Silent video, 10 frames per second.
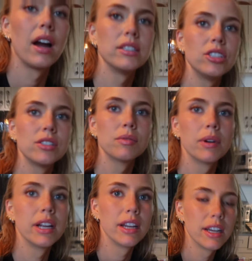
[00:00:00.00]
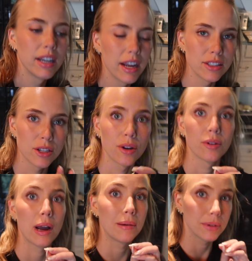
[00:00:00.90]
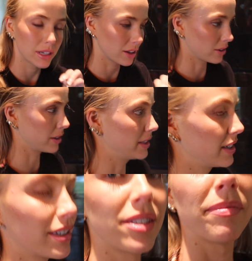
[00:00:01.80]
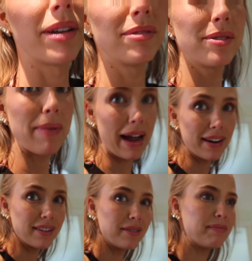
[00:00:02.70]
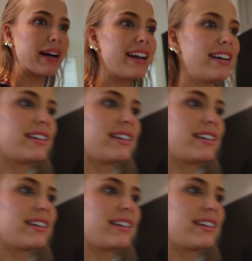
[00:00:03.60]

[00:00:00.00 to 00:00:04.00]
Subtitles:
I just went and had to go grab another onion because mine was bad. But